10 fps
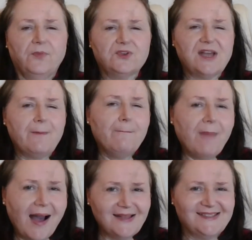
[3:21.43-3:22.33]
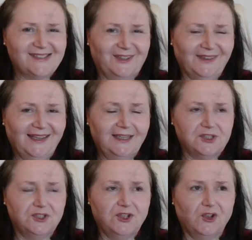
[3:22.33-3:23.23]
a masculine
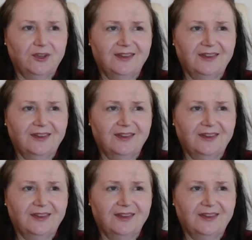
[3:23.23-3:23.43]
energy. Now,